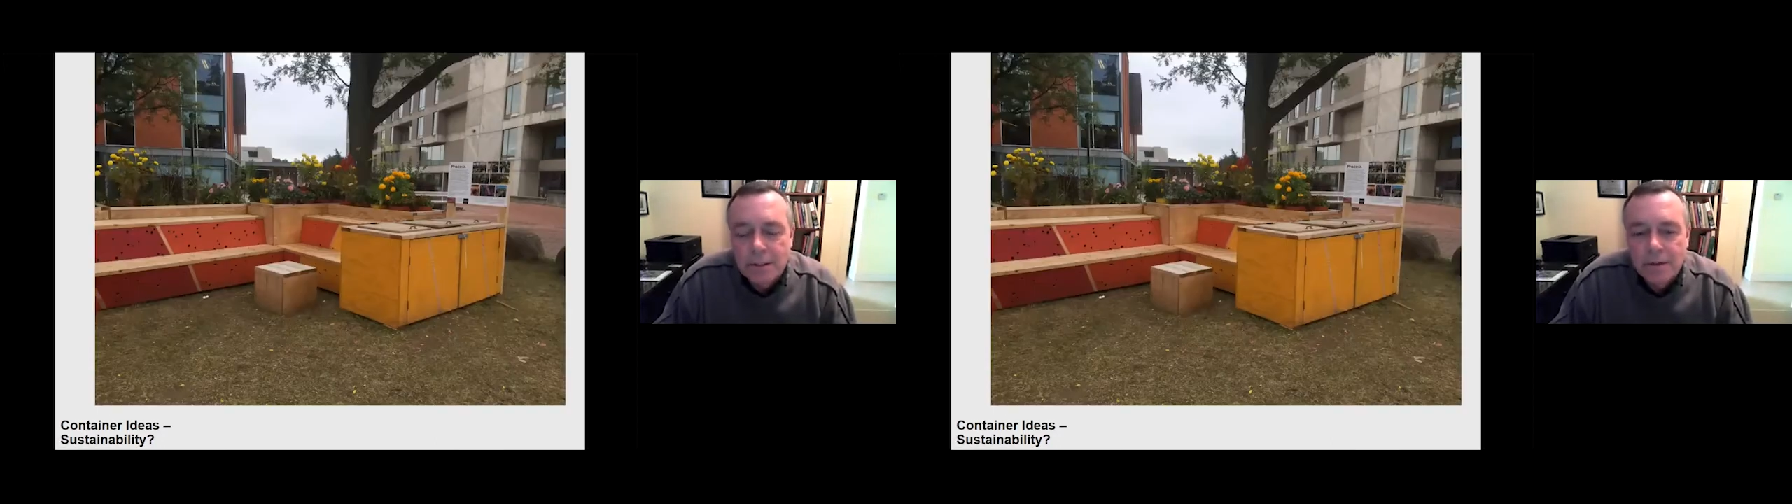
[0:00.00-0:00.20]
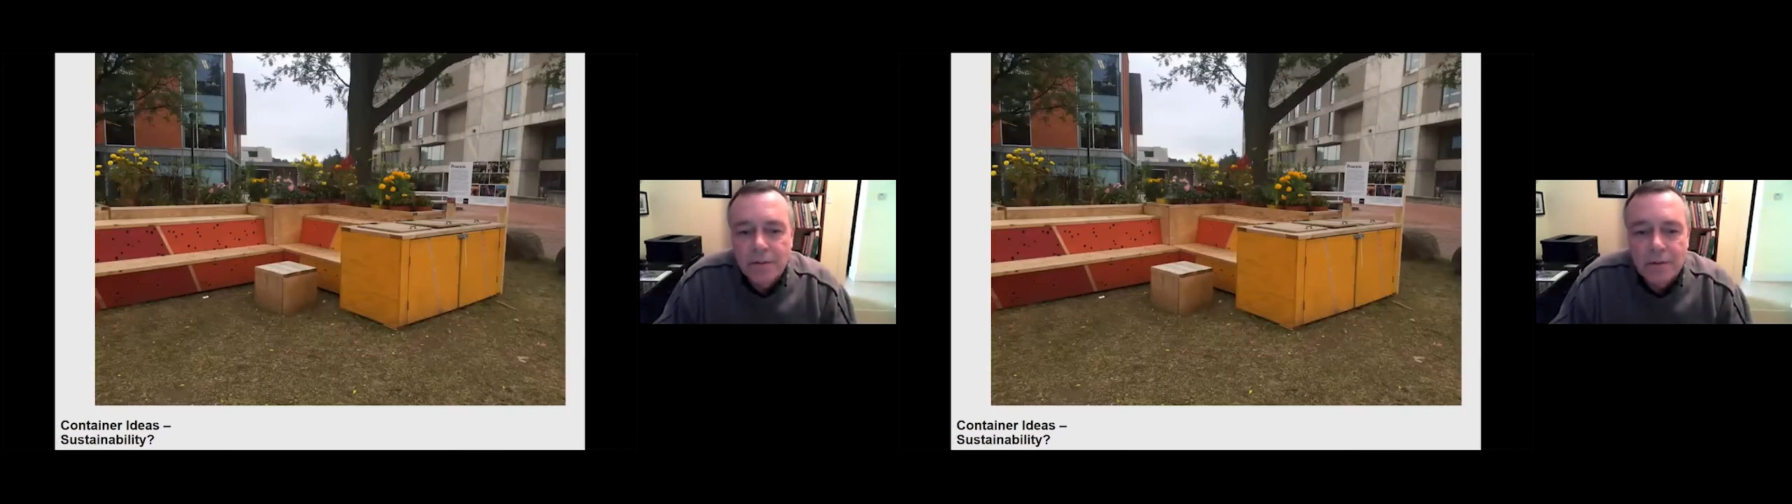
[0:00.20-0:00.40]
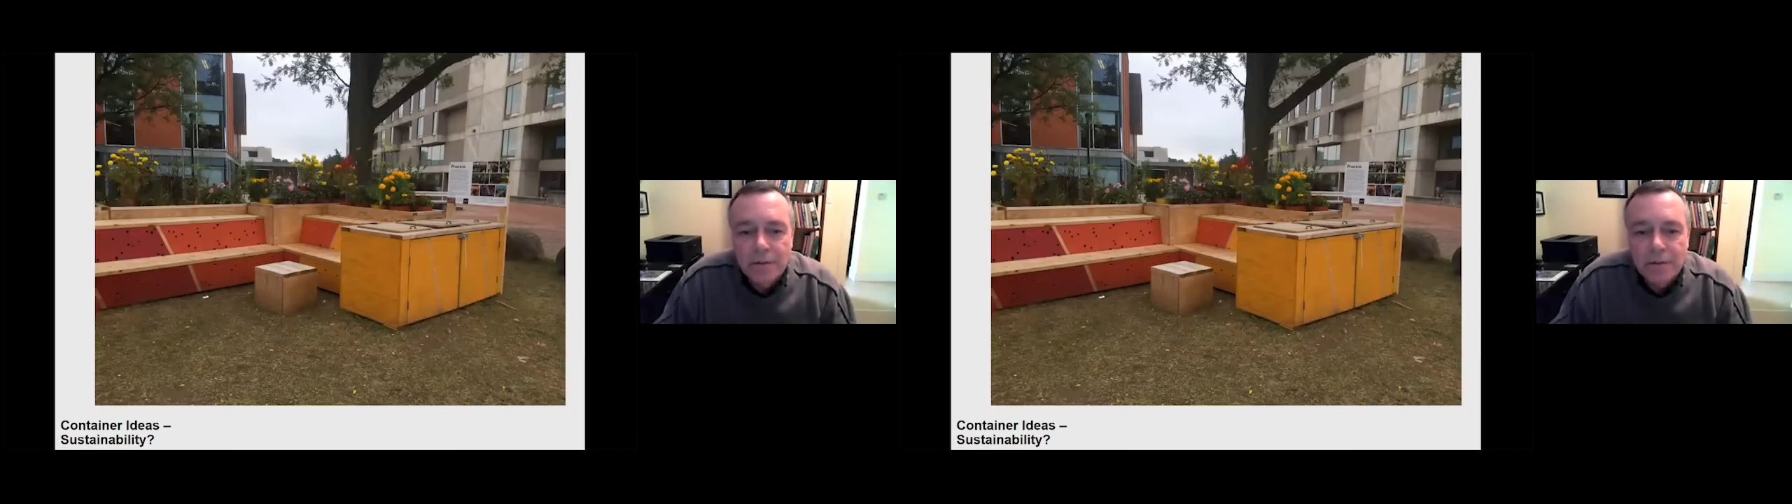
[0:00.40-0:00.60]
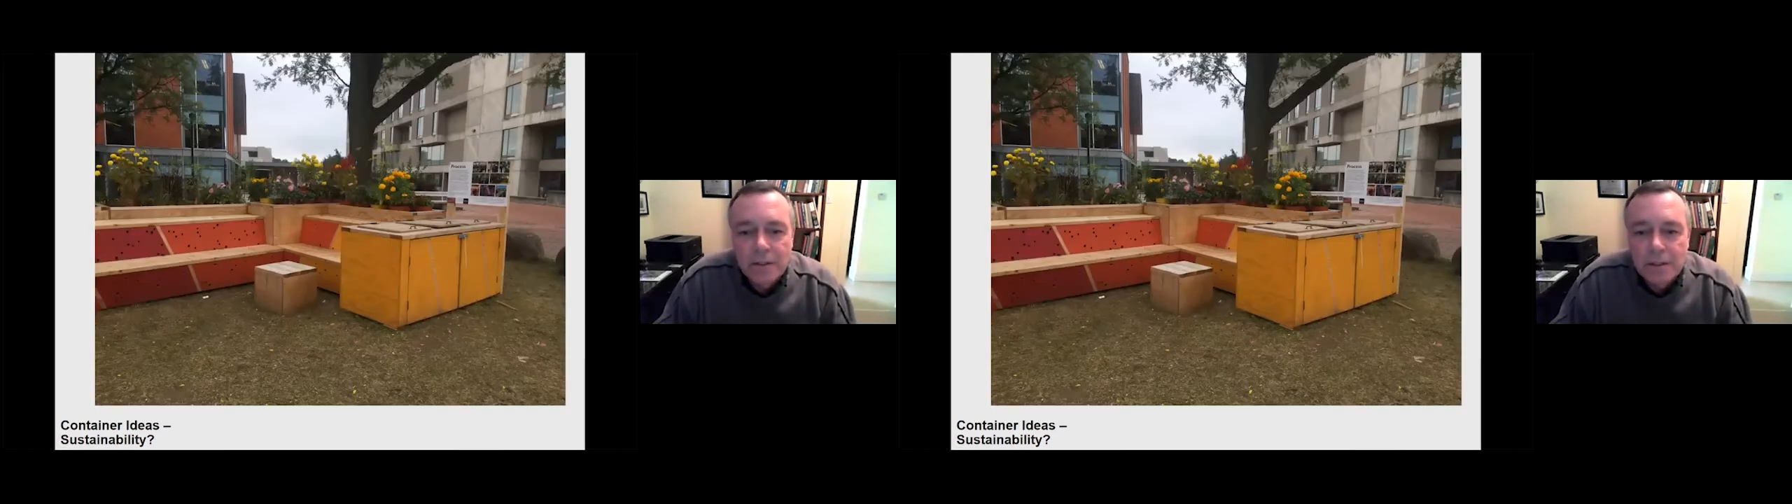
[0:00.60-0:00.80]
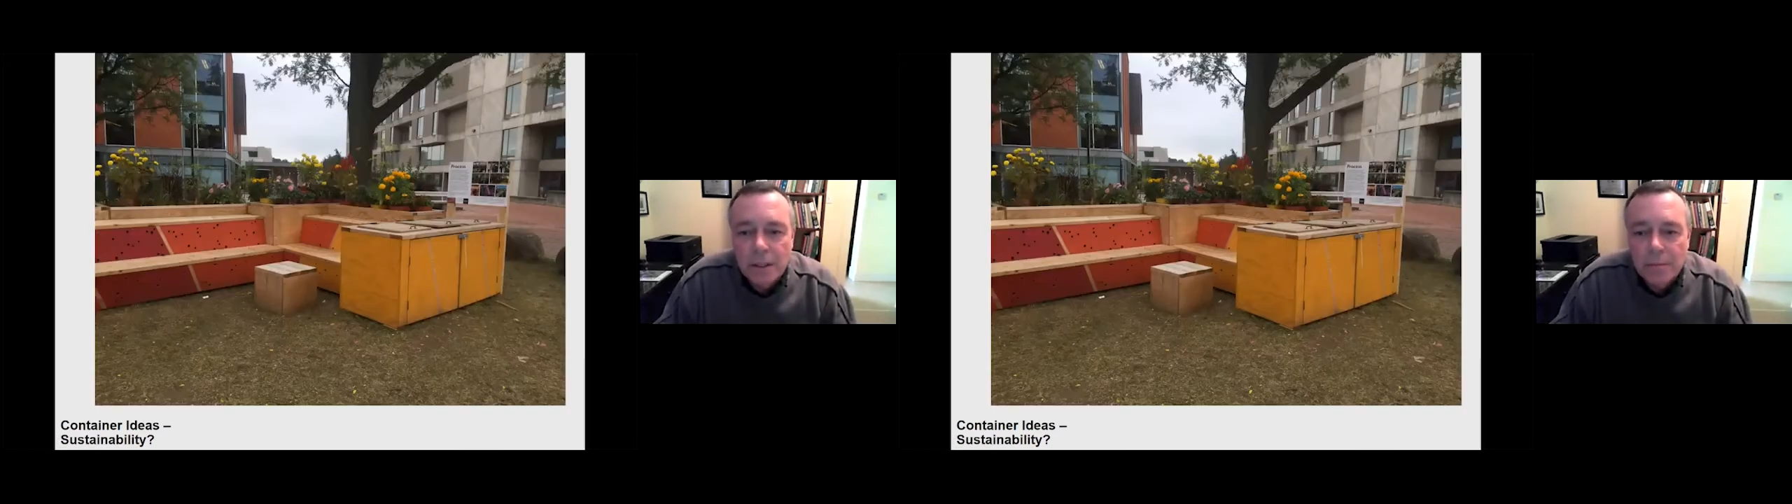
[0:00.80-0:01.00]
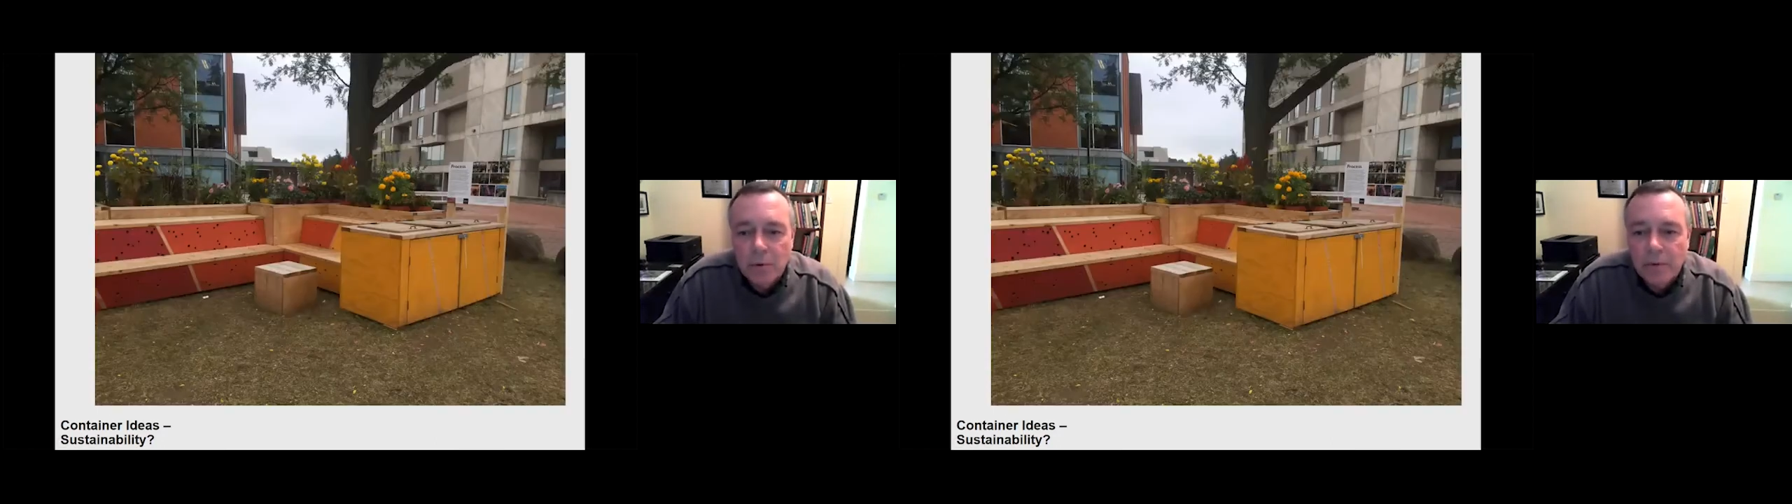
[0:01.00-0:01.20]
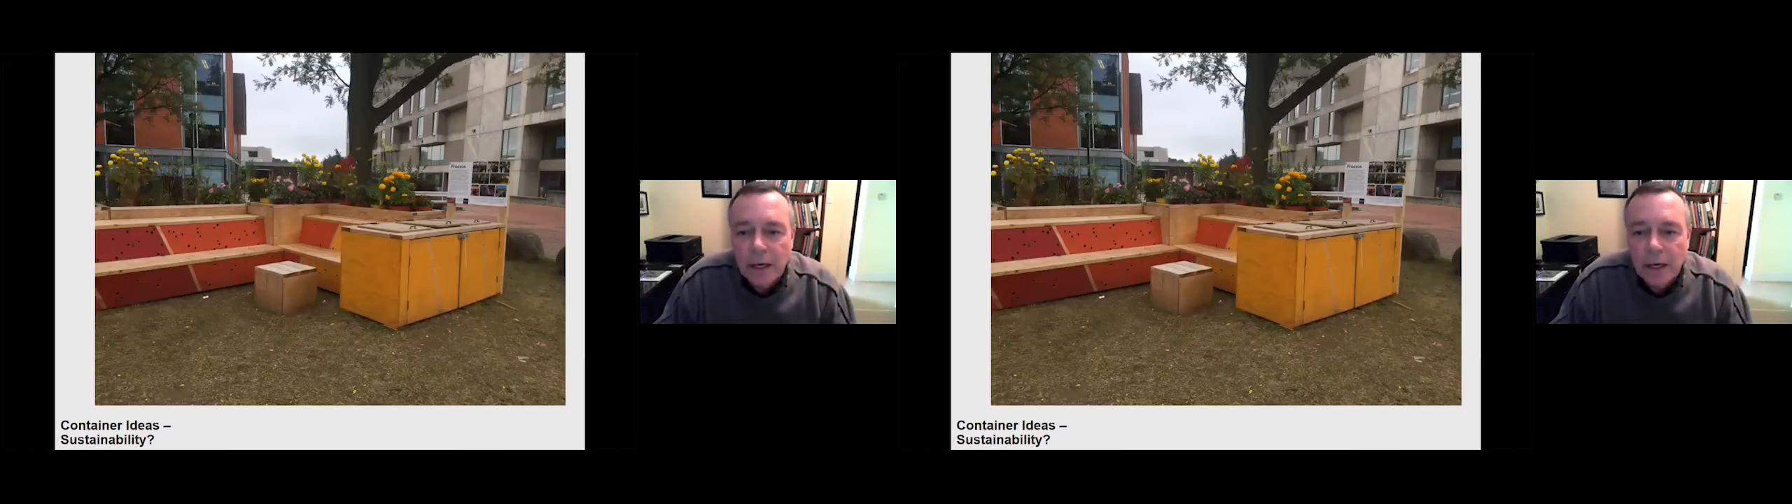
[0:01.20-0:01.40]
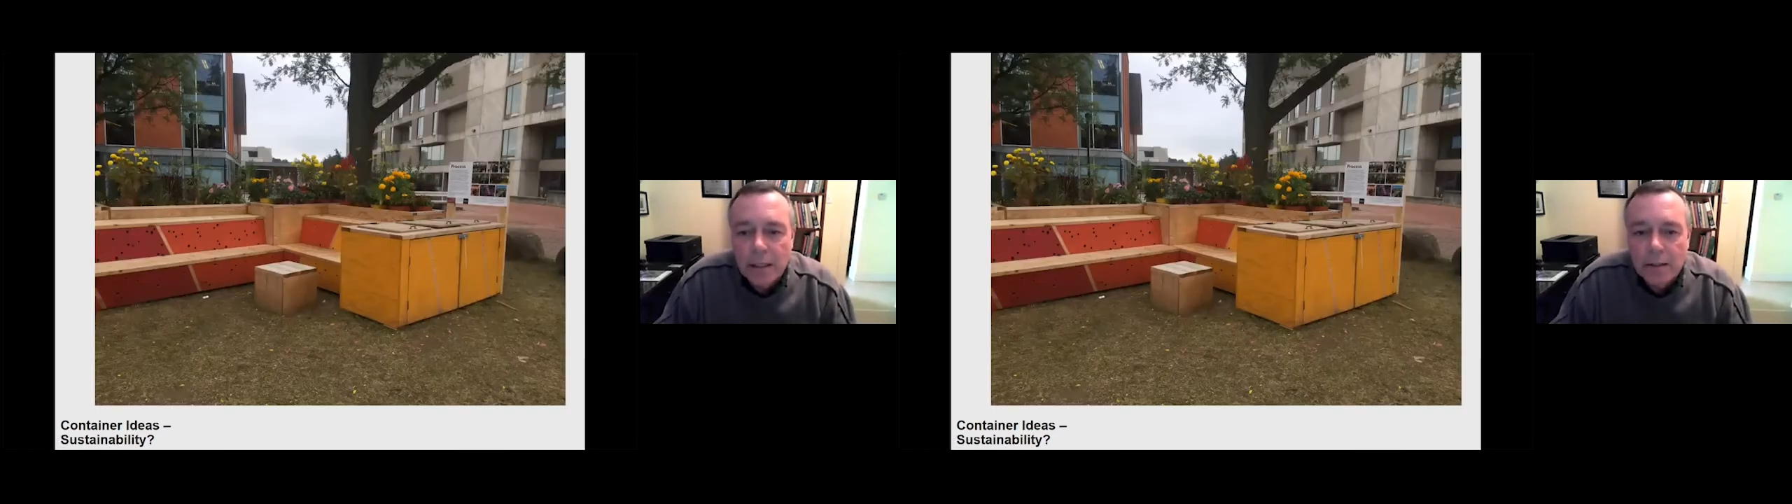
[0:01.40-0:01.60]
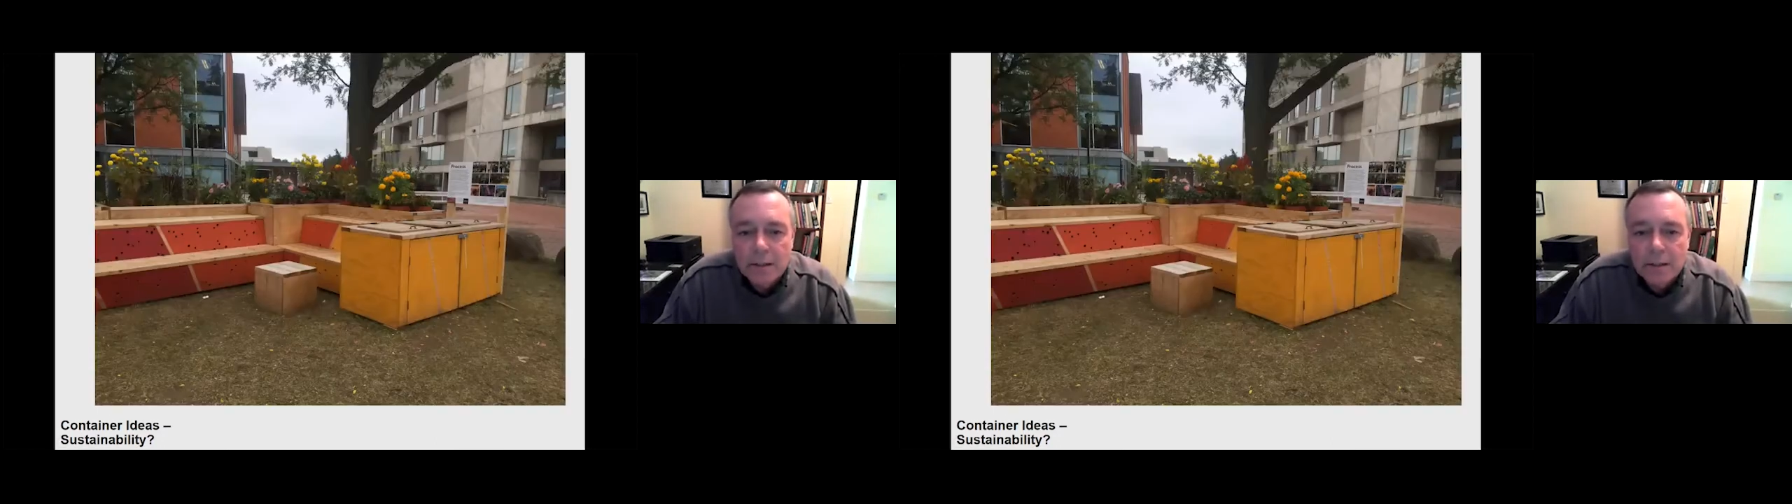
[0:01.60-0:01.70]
to finish up with that,